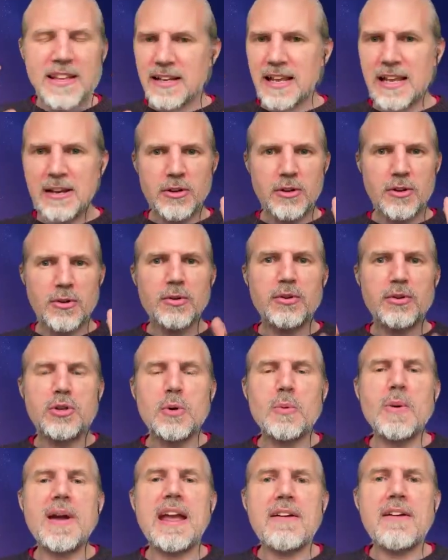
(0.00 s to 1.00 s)
it and you could
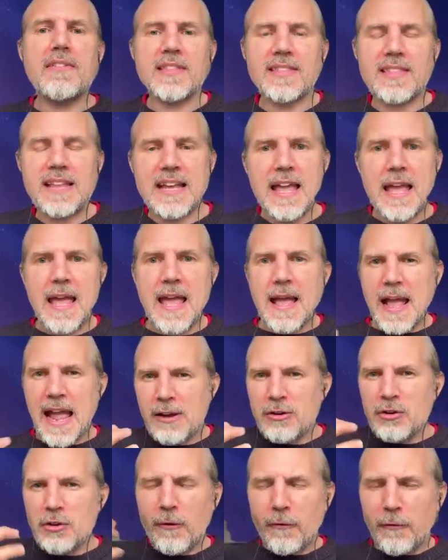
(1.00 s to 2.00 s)
do everything.
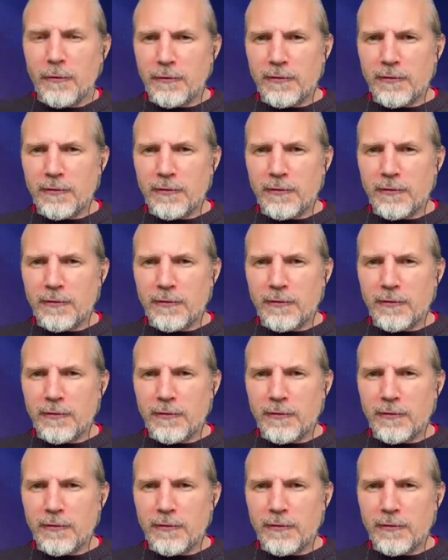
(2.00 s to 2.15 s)
And you